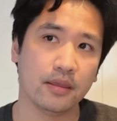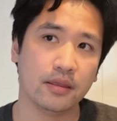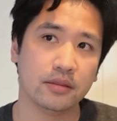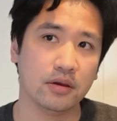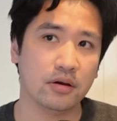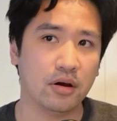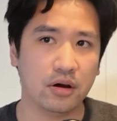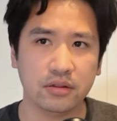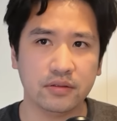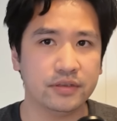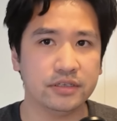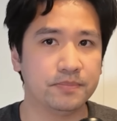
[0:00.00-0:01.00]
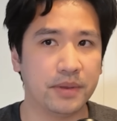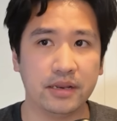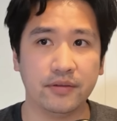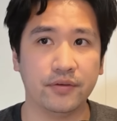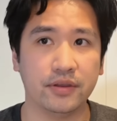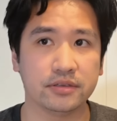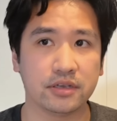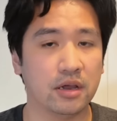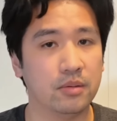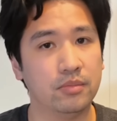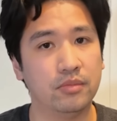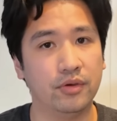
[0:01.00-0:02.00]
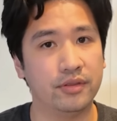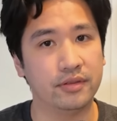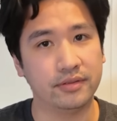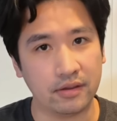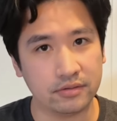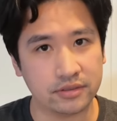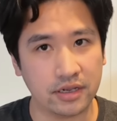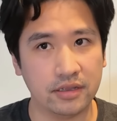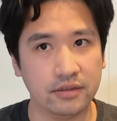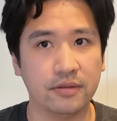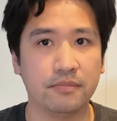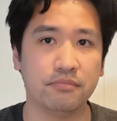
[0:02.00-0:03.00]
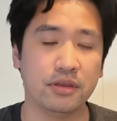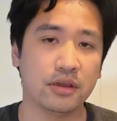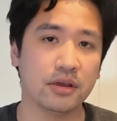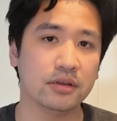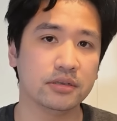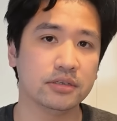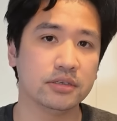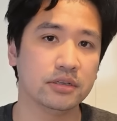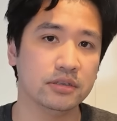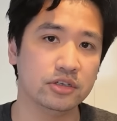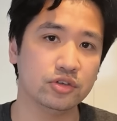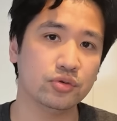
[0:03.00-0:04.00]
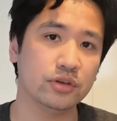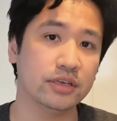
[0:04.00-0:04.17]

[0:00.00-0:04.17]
Now, all of these benefits come with a downside because this string